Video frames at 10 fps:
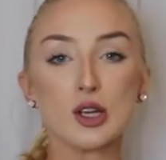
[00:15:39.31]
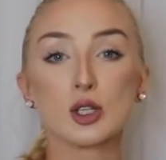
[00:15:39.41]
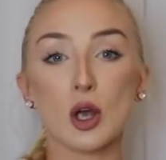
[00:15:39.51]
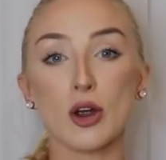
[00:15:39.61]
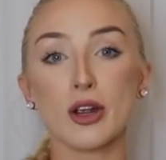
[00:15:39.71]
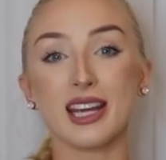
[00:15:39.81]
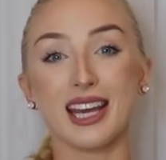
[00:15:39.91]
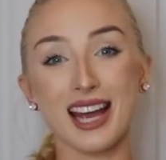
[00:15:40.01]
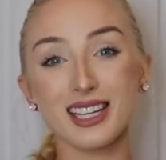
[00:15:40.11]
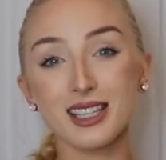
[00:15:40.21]
So
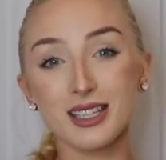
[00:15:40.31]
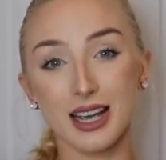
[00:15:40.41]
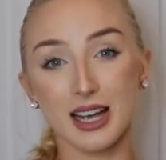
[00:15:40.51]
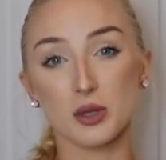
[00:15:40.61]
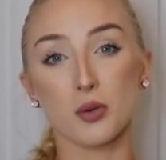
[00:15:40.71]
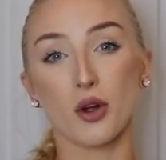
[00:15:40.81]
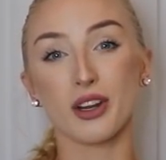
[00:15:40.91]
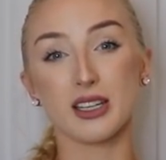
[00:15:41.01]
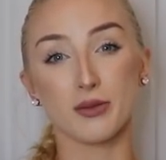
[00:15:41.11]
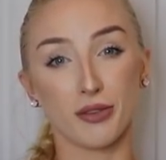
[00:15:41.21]
yes, the dance
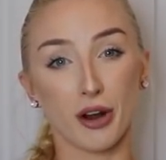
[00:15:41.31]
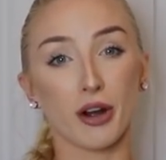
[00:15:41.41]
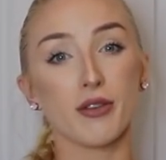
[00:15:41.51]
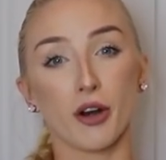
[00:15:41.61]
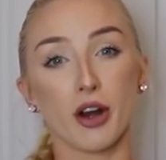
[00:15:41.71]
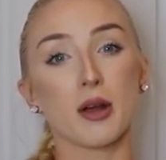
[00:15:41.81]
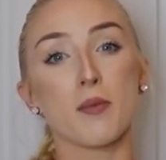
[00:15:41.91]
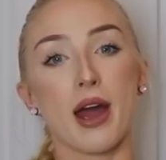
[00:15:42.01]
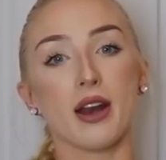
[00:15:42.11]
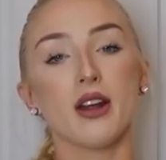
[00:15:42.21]
world is very, very
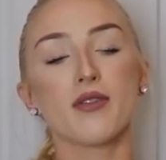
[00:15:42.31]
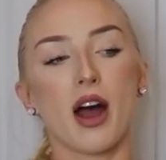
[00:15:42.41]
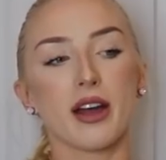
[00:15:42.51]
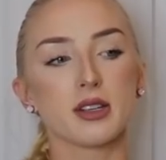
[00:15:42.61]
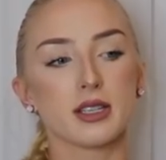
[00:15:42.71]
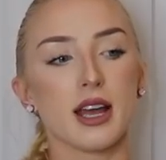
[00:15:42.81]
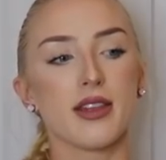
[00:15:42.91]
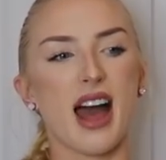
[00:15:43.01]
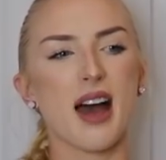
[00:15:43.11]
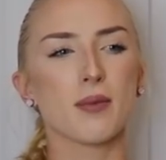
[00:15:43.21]
competitive. I
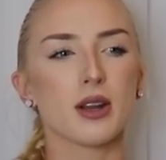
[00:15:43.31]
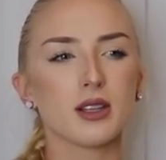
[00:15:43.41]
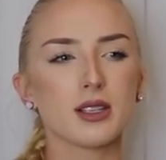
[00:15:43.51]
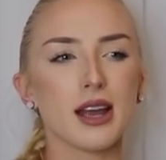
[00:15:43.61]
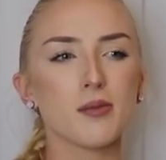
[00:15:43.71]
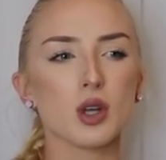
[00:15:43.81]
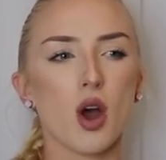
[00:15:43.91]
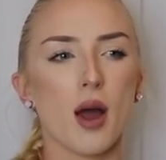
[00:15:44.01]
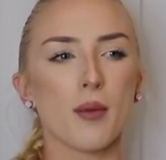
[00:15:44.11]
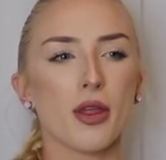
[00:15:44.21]
understand that. But at the same
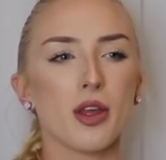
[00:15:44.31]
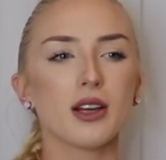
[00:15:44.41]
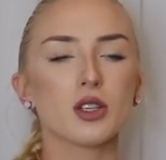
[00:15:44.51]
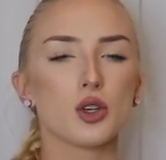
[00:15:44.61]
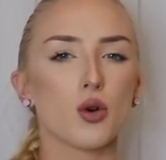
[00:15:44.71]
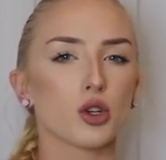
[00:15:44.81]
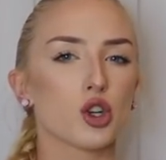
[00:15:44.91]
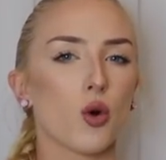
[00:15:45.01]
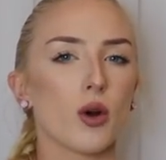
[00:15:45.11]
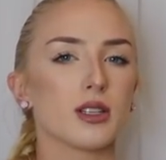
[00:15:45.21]
time, I think it's your
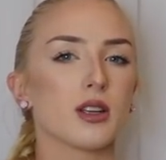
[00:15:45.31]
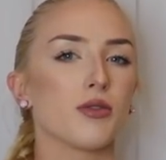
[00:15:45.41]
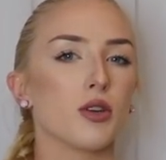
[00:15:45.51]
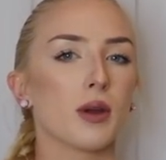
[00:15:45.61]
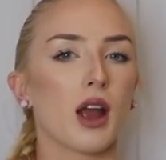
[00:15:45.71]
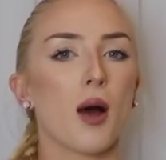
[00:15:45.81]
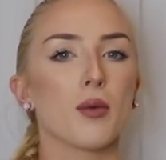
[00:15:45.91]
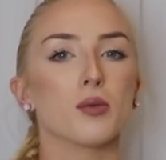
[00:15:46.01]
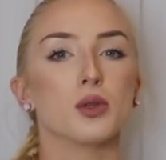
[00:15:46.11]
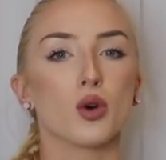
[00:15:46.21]
choice if you
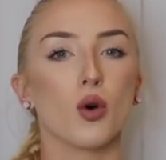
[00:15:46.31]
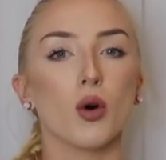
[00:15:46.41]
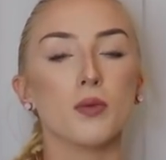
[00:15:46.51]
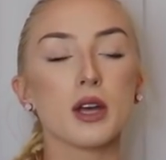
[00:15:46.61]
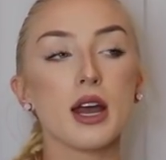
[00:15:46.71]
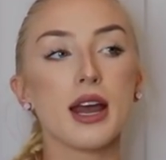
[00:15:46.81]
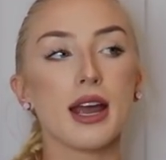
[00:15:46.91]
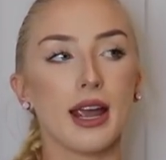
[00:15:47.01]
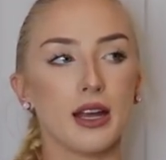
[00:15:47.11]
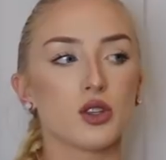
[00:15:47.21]
become absorbed
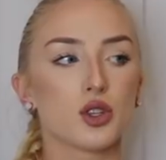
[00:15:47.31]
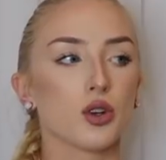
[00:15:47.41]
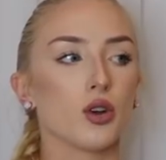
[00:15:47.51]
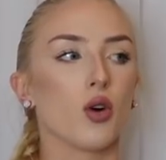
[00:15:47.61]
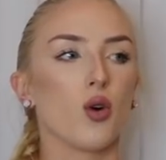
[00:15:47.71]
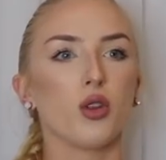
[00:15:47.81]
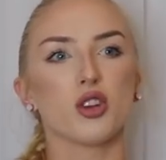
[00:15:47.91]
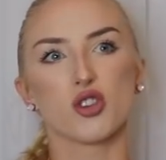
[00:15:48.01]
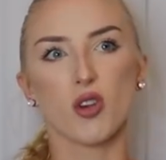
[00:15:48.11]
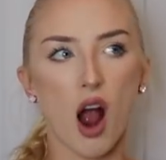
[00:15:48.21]
into all
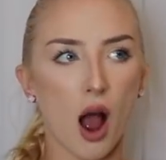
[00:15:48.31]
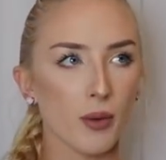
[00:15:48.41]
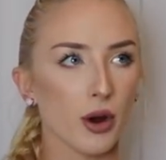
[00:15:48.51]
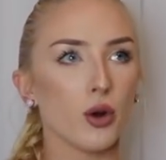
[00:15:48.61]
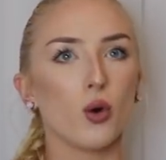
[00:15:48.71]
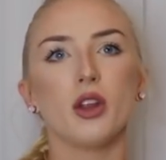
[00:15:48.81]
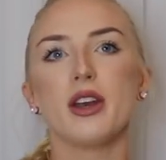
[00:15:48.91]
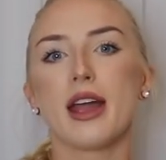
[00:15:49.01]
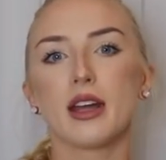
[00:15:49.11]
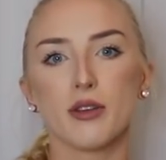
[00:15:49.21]
the drama and all the
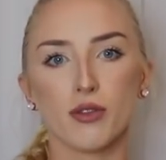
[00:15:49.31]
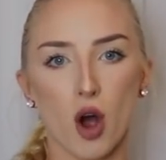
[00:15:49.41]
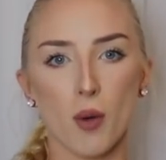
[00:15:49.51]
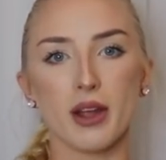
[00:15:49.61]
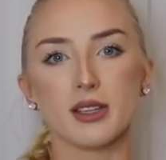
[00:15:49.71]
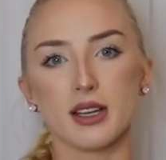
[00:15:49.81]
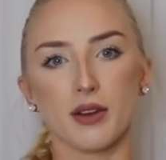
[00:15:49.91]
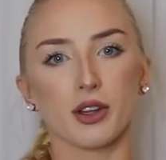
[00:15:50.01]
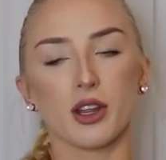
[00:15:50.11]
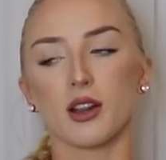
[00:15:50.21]
negative comments and
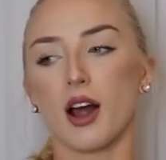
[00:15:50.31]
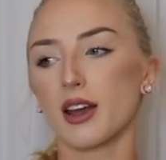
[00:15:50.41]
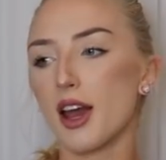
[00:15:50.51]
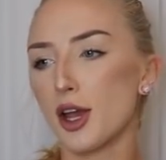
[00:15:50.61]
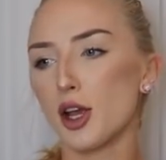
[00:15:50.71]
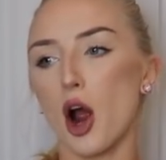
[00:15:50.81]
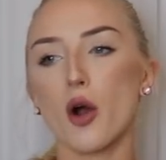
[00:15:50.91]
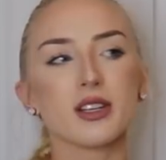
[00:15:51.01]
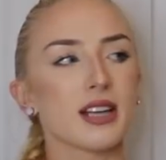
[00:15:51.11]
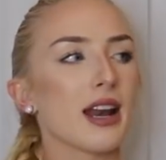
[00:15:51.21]
everything. Like, you know,
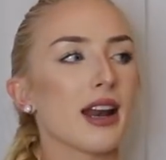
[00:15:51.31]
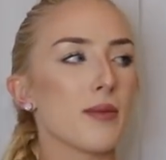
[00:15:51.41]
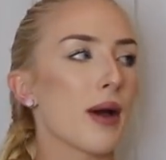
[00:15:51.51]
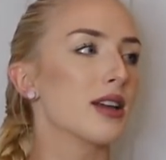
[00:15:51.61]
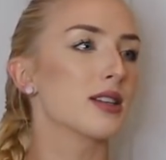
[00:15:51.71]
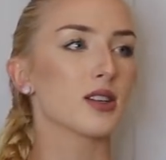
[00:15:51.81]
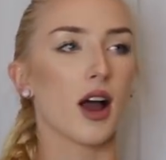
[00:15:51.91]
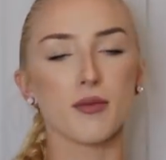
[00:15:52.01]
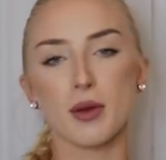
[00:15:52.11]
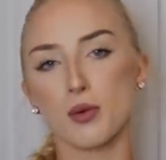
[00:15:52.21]
on a day-to-day basis,
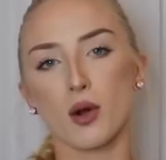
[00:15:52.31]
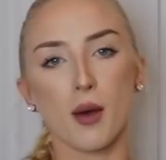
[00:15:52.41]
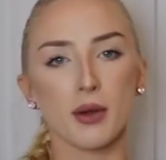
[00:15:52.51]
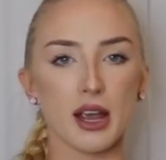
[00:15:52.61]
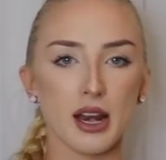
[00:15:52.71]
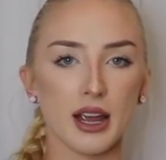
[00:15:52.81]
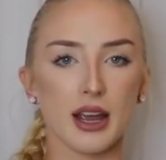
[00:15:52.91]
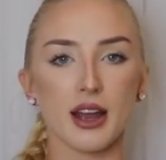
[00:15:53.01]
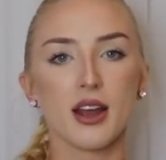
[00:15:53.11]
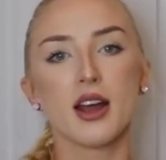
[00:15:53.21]
I have people coming in
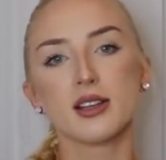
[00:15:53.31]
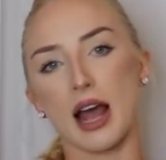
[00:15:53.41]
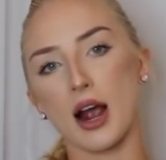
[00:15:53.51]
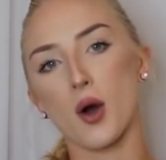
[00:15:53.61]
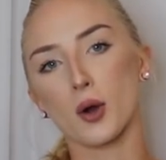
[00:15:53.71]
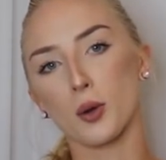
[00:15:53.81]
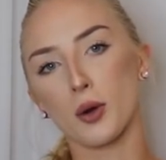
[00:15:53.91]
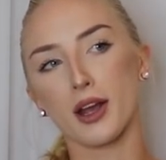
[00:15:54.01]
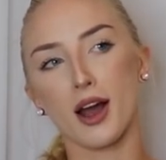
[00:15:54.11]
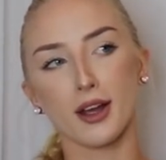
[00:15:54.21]
here saying, oh,
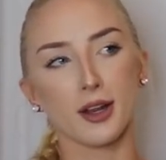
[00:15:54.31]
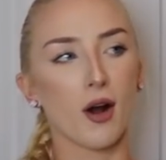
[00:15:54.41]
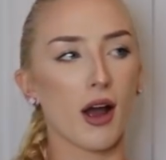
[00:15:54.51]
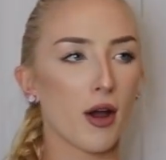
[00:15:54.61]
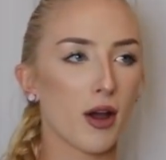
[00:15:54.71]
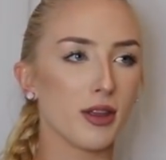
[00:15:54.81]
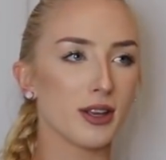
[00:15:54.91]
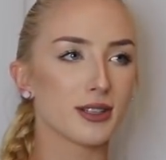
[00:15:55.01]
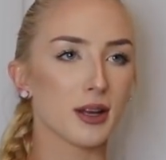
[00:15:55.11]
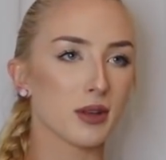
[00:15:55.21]
Claudia, you know, I heard
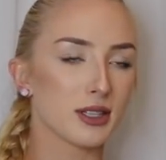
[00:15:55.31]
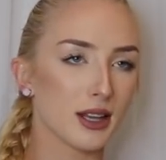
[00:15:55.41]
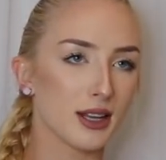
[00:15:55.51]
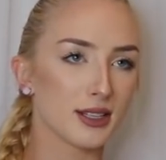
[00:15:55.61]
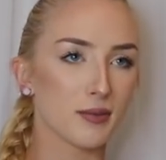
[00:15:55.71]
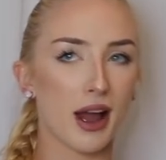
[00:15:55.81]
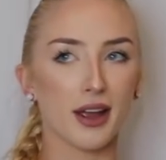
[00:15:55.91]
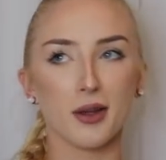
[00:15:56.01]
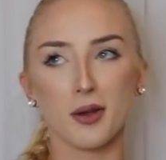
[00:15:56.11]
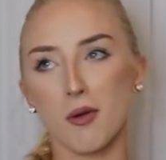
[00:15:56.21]
this, someone said this
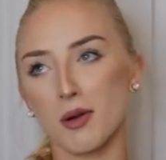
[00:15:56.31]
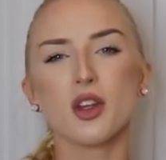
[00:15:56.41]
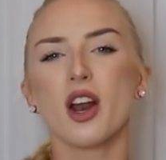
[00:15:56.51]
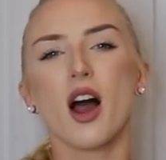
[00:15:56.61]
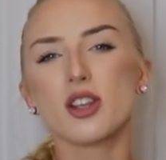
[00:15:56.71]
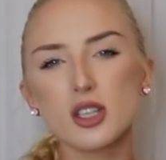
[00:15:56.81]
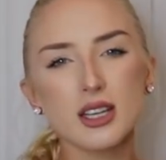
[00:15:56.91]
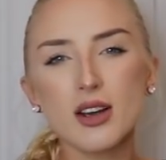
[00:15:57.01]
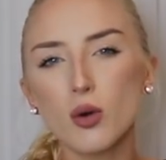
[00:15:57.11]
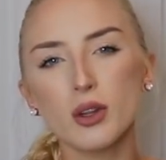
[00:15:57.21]
about you. Or, you know, I just
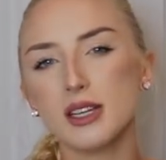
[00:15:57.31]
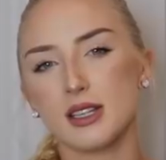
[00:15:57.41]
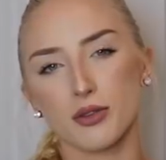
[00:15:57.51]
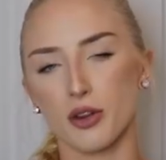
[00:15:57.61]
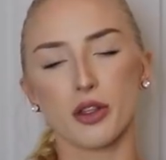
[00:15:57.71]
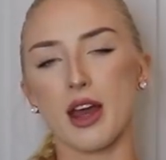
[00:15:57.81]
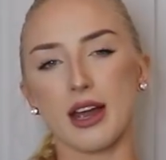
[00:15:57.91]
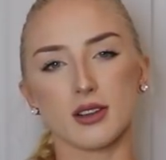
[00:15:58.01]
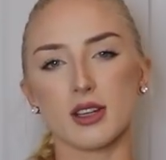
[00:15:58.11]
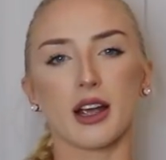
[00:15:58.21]
hear all these different
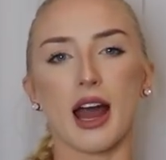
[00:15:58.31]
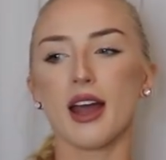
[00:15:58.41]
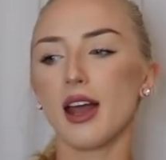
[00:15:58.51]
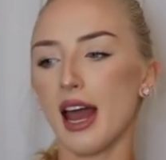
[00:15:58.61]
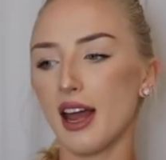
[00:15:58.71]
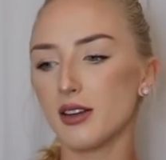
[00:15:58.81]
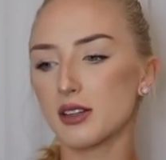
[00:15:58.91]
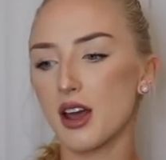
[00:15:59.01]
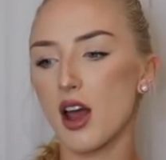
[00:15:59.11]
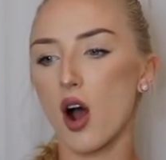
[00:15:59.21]
things, okay?
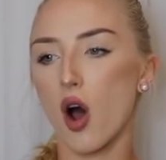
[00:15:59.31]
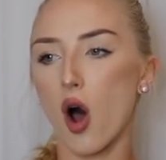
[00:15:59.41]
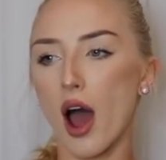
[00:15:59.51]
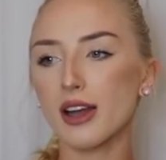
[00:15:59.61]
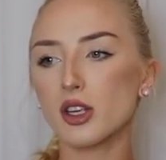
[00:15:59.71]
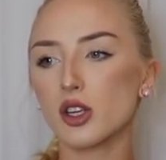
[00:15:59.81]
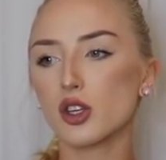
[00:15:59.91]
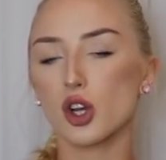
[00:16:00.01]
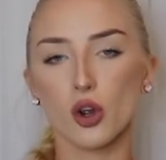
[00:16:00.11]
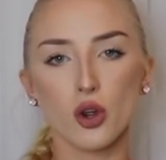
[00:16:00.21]
And I
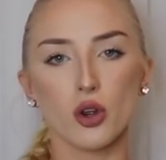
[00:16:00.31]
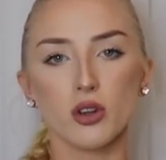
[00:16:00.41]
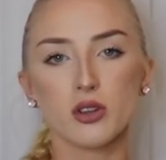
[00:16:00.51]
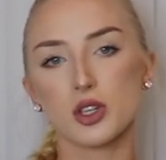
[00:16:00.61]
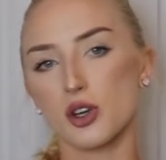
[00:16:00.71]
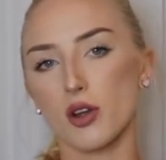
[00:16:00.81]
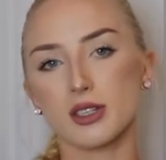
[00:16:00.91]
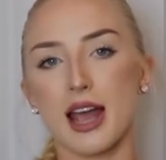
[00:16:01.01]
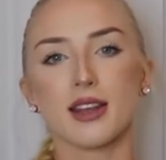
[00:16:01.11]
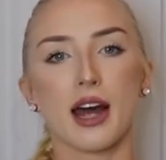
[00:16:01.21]
choose to not
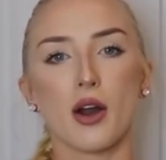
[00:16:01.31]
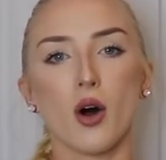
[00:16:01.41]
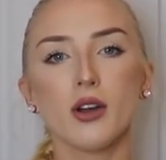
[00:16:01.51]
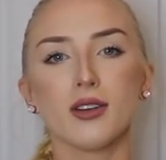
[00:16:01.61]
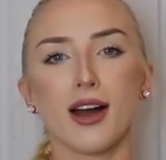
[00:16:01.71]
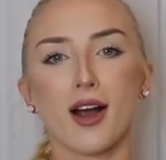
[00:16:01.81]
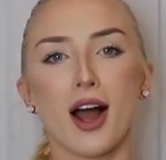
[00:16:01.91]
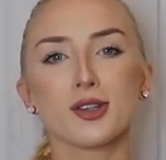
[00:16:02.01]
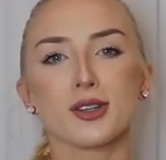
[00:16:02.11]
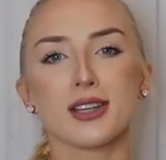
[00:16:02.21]
take that on. Like,
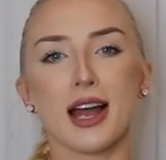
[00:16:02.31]
I just